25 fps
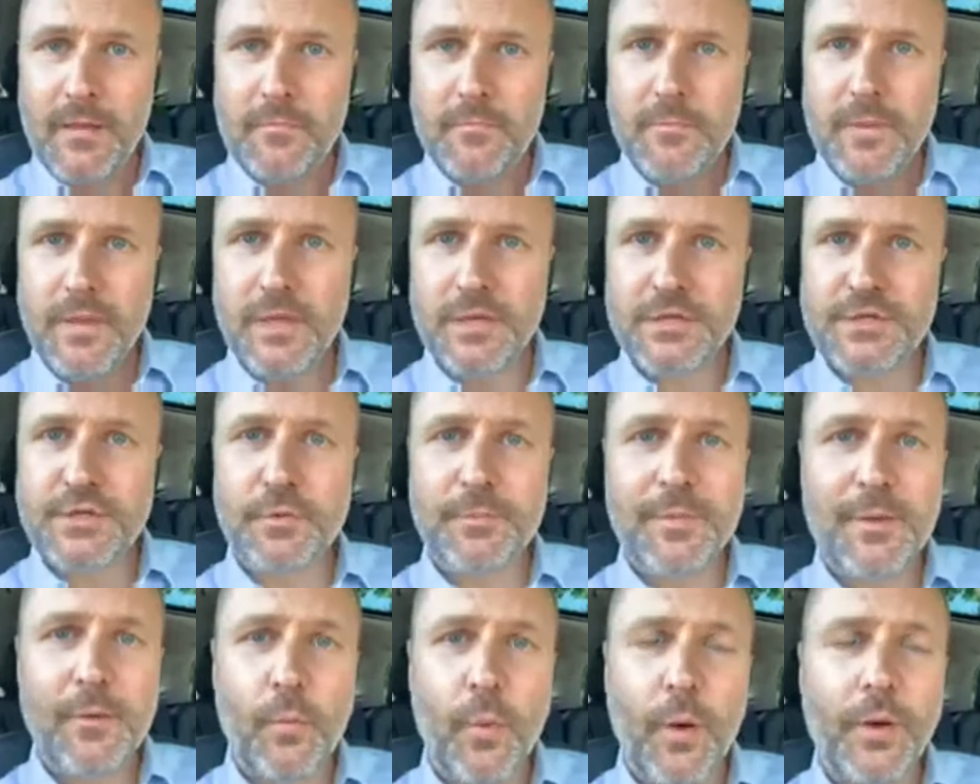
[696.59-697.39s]
because you'll
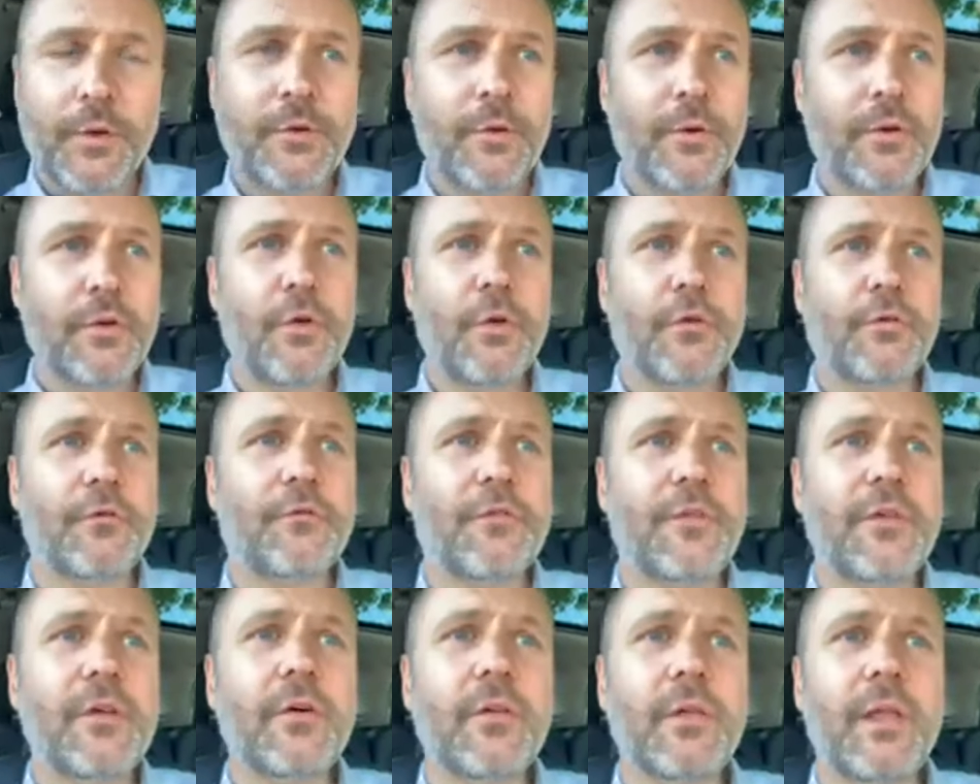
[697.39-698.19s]
be wondering. You'll
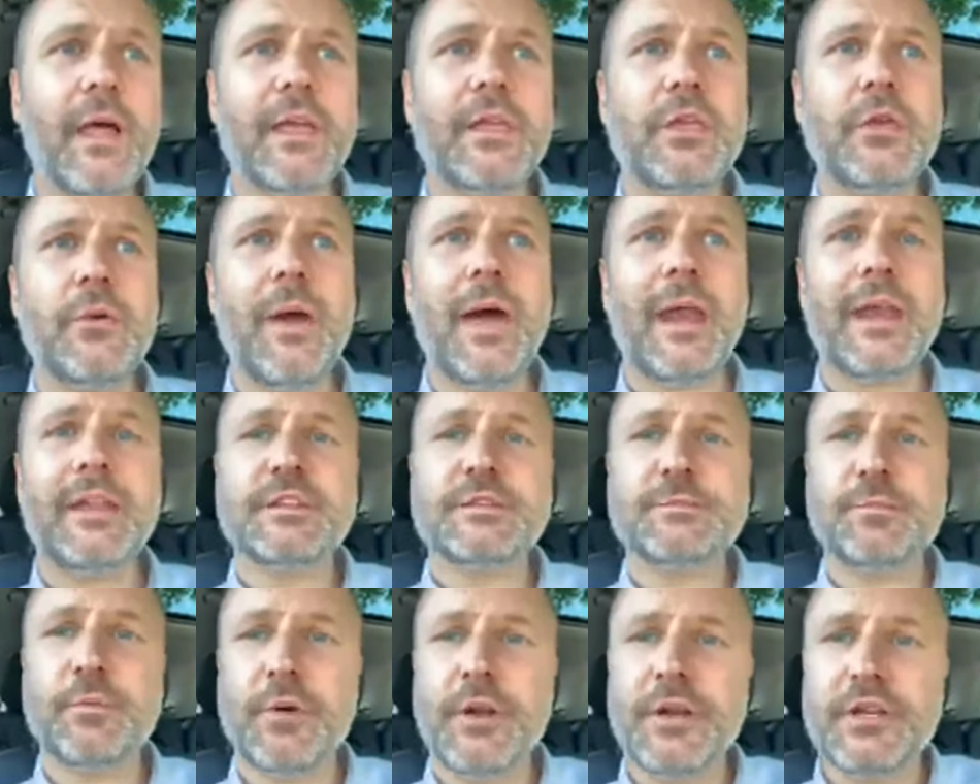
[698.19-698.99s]
feel like you had
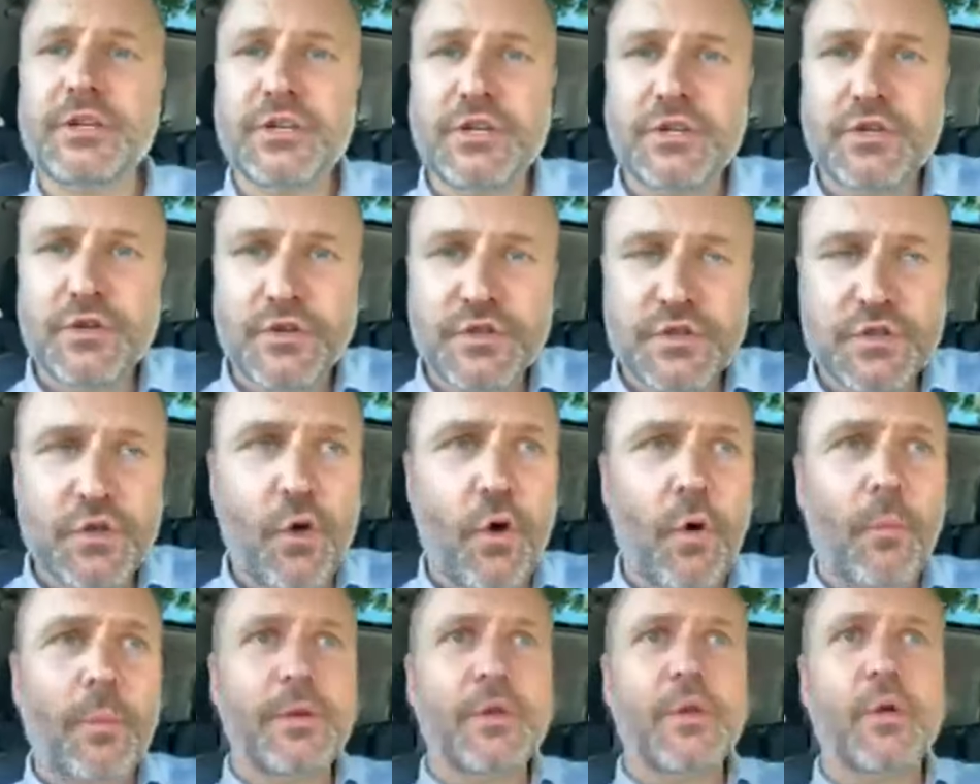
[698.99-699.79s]
inspiration in your
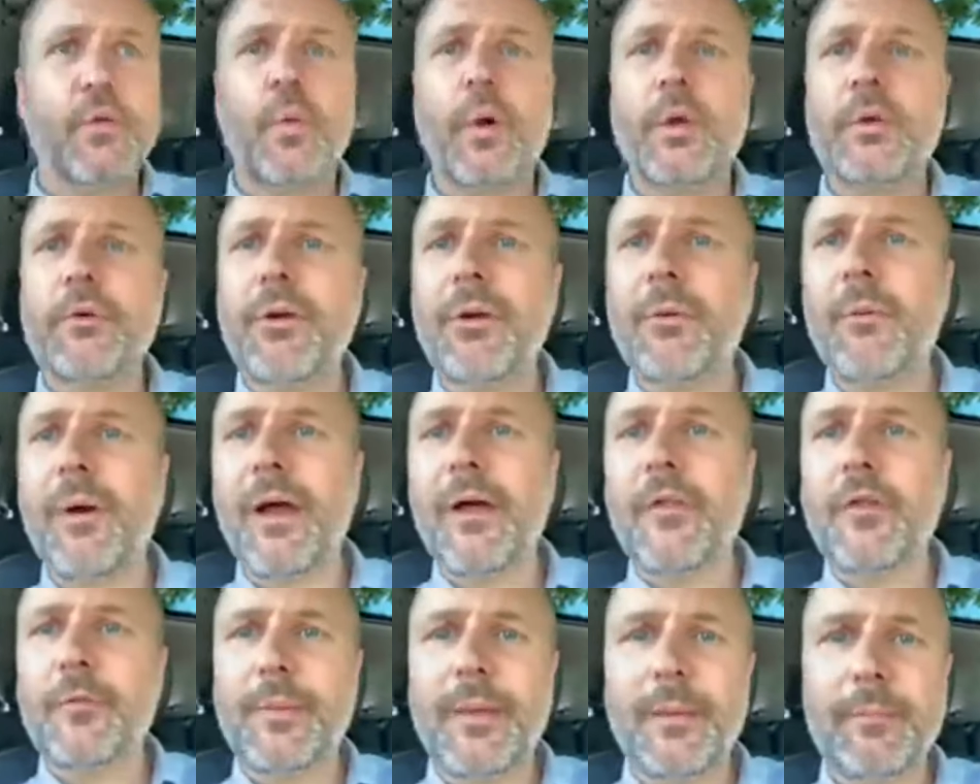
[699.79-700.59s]
soul, but you're wondering why
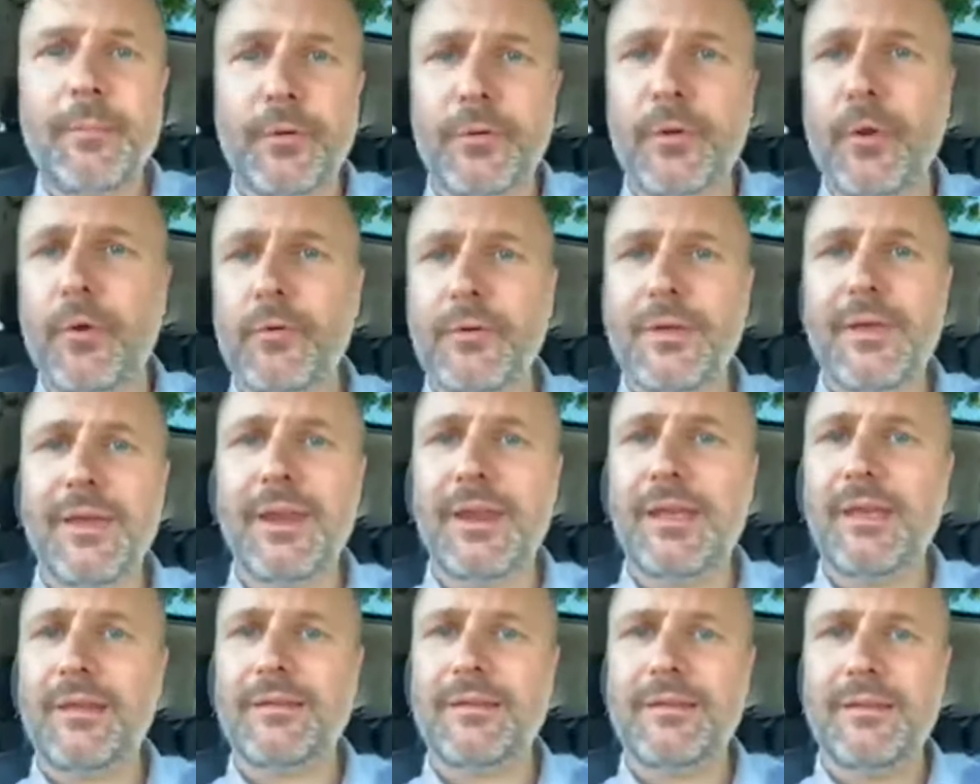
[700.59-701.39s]
other people don't get
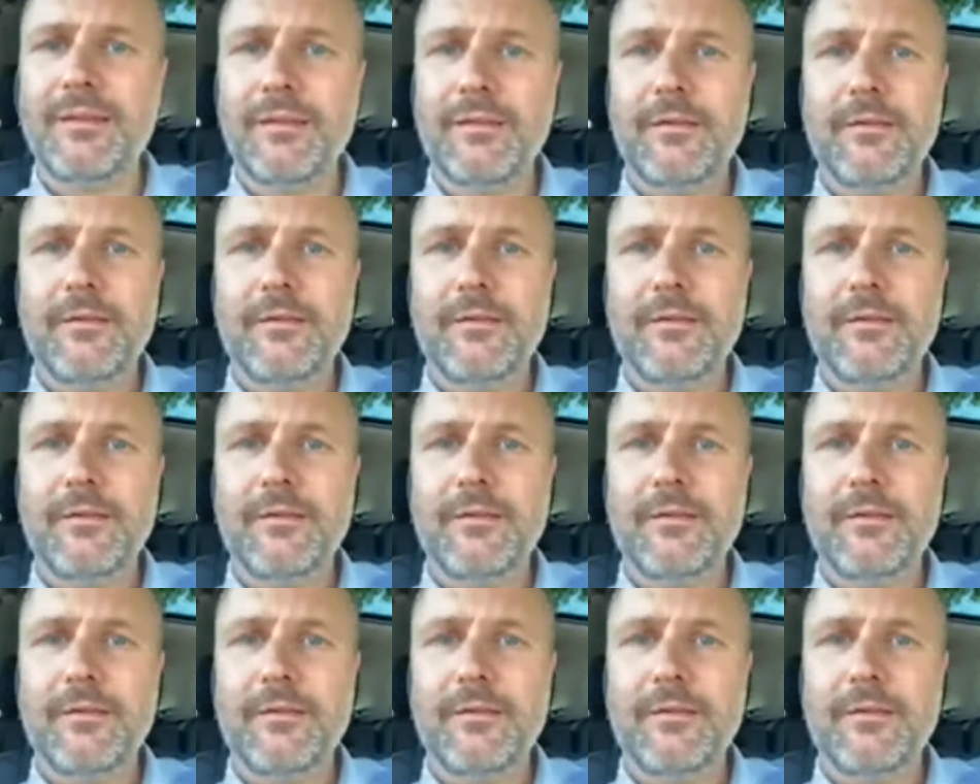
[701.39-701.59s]
it.